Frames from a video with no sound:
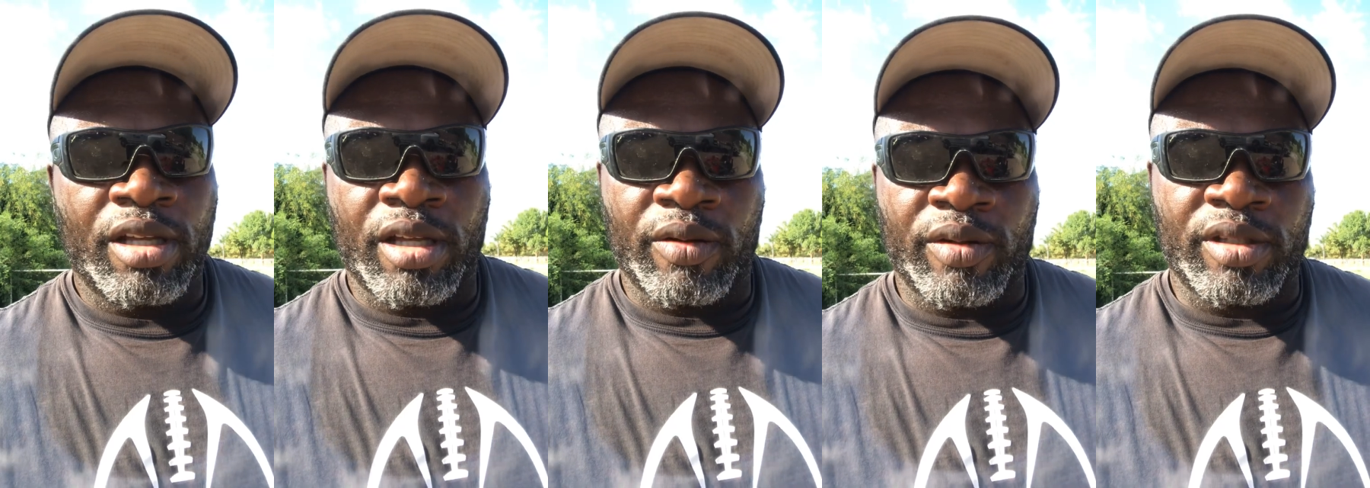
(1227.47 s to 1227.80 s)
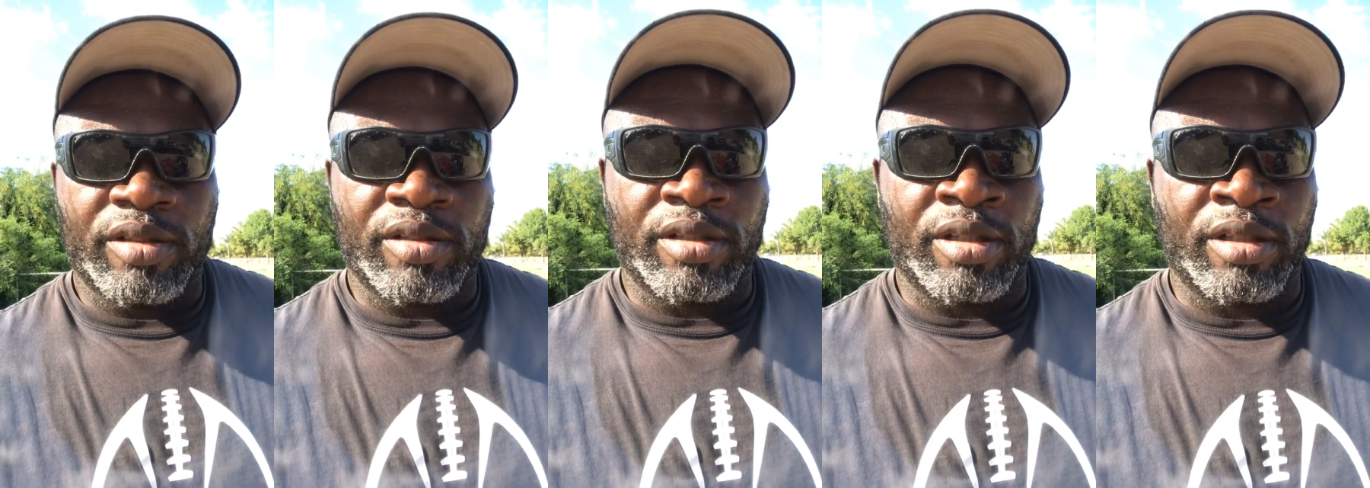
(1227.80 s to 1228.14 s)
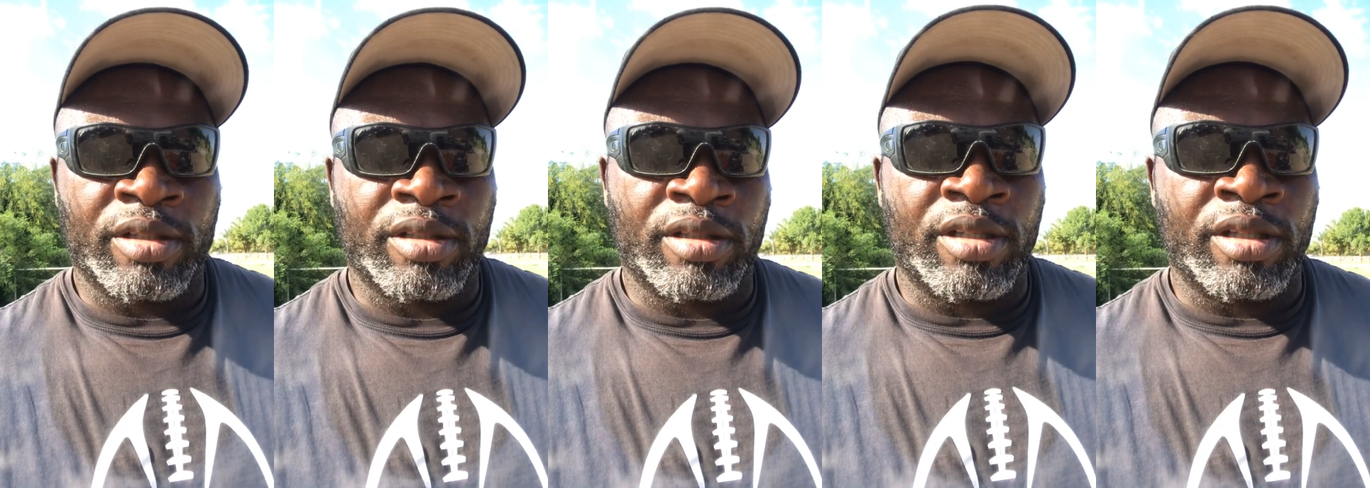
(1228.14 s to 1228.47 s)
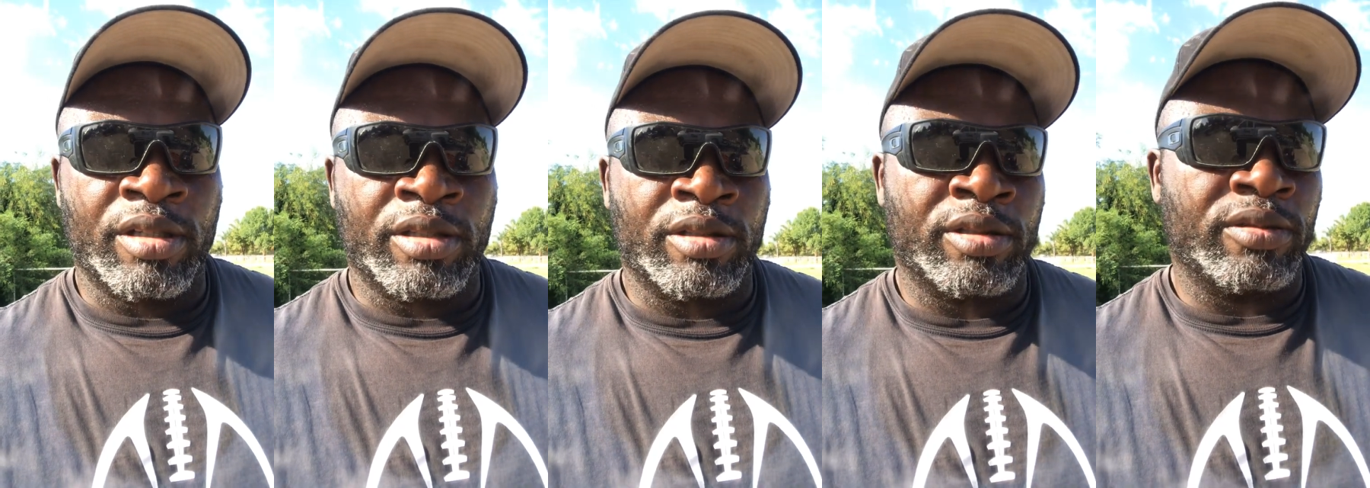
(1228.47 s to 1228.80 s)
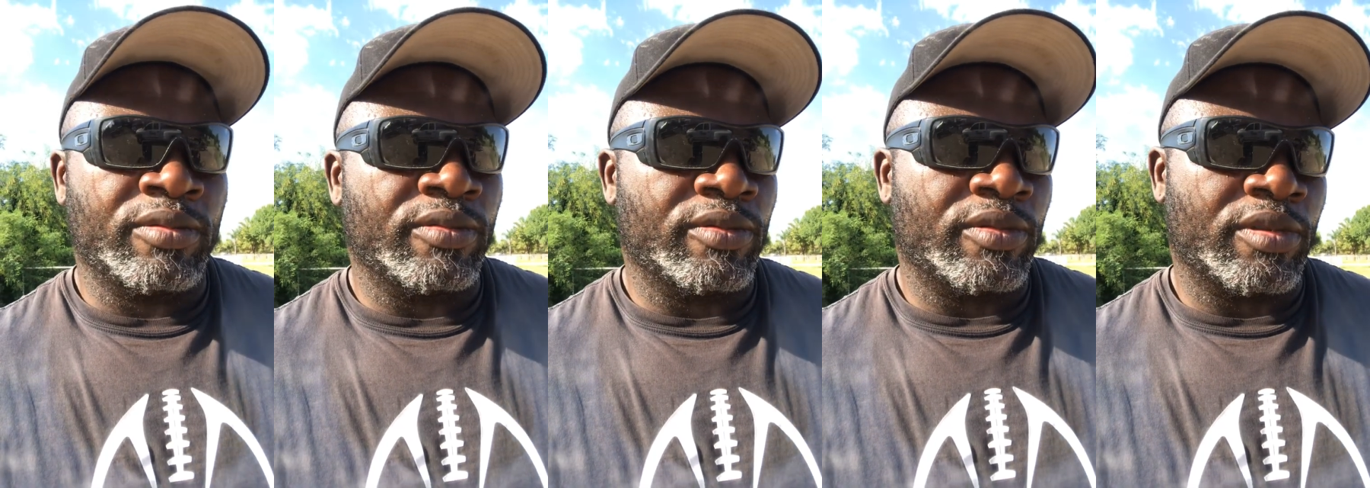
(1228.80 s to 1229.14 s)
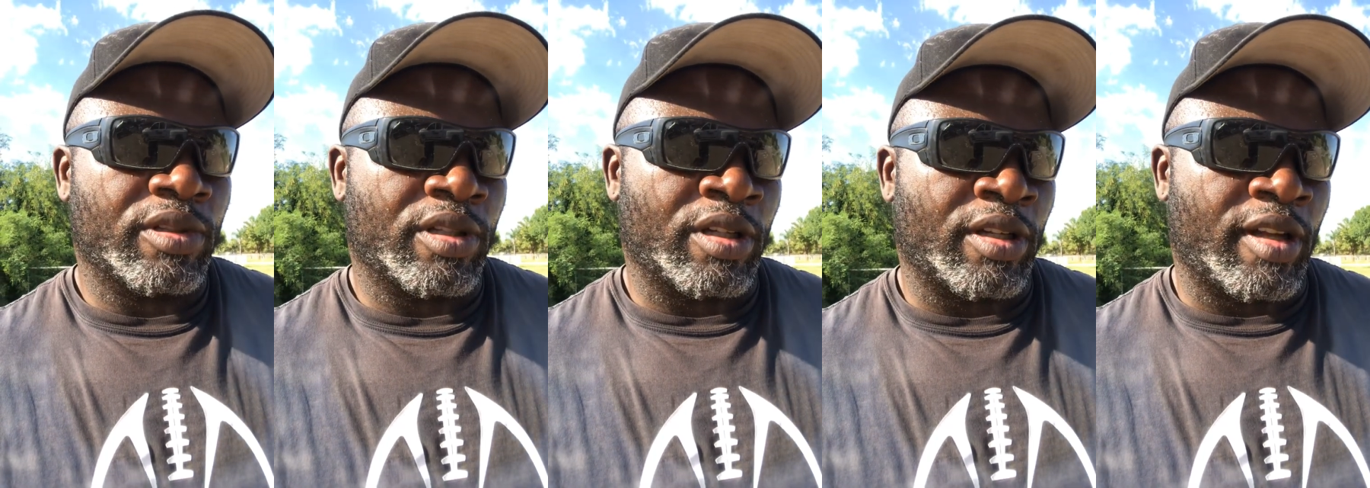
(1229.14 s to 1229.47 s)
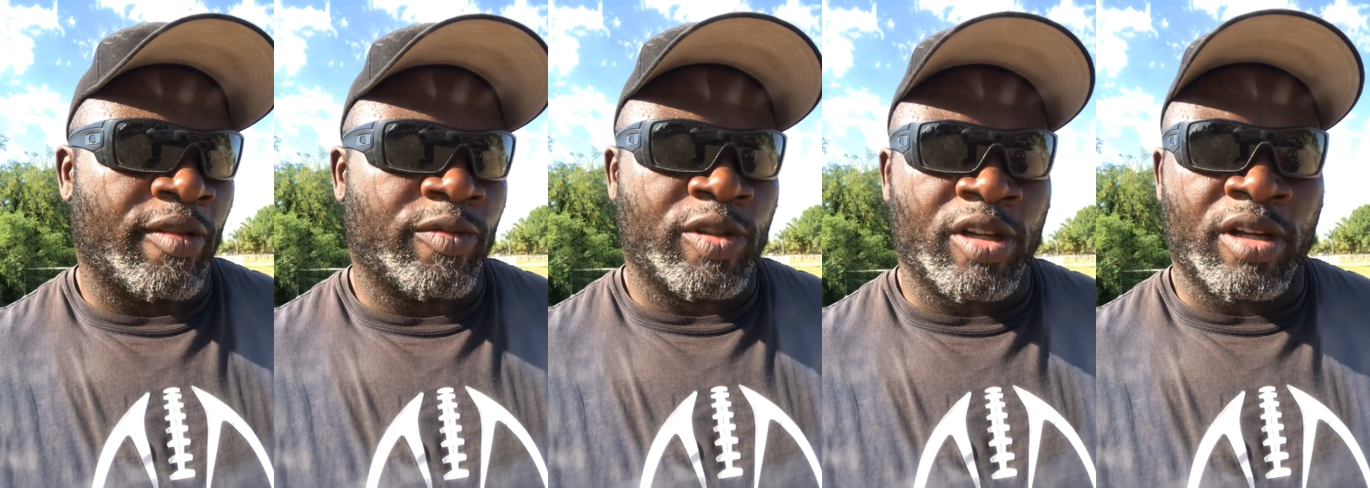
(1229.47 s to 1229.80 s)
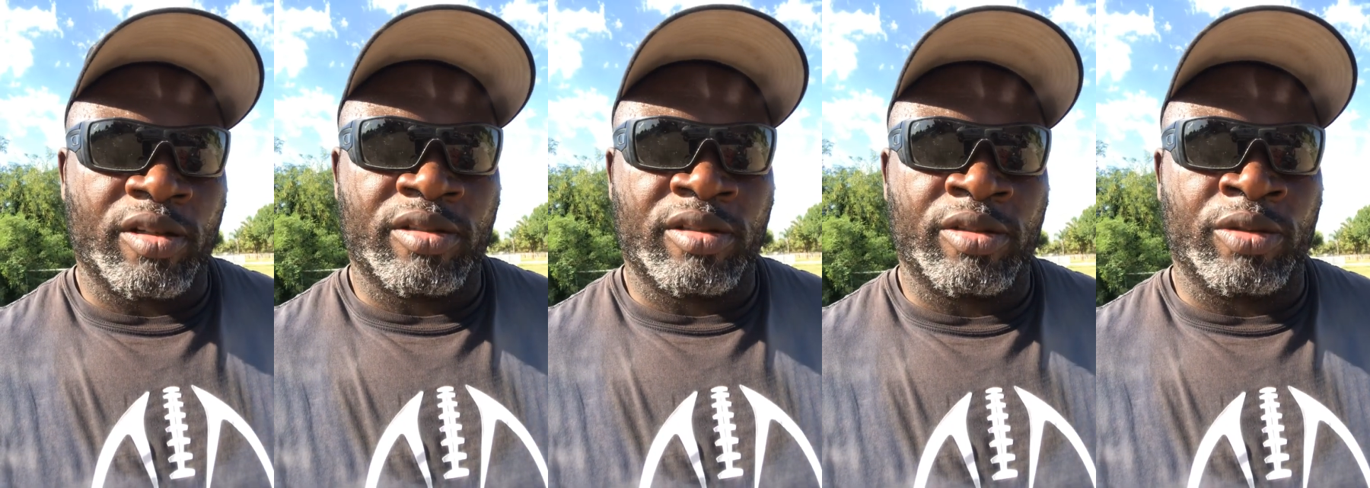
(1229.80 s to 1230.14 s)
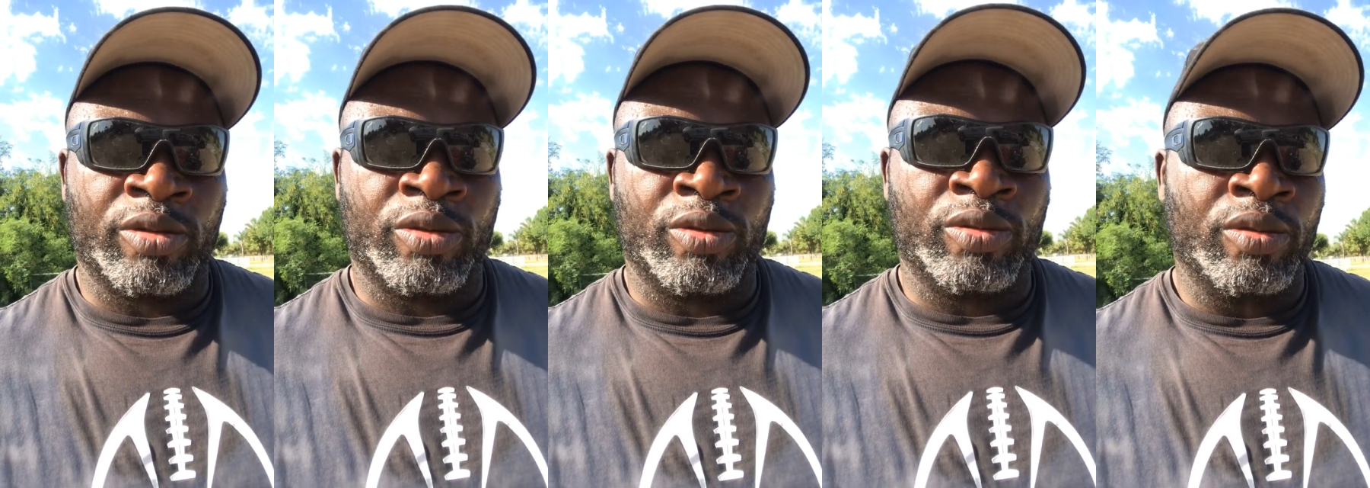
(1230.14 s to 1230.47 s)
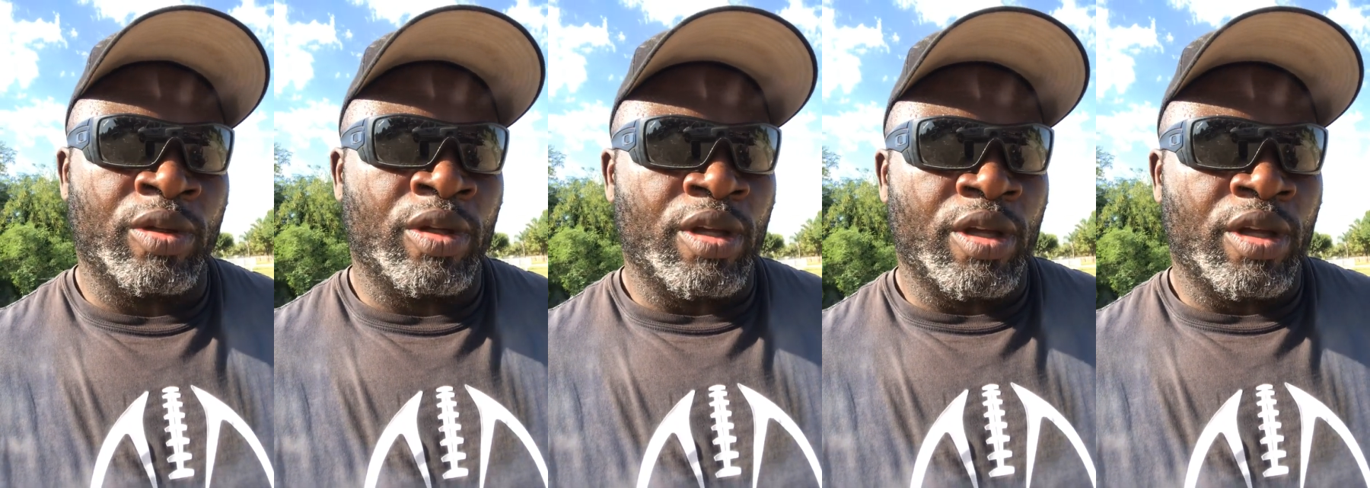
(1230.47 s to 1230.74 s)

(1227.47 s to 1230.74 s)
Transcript: on this deal. I've talked to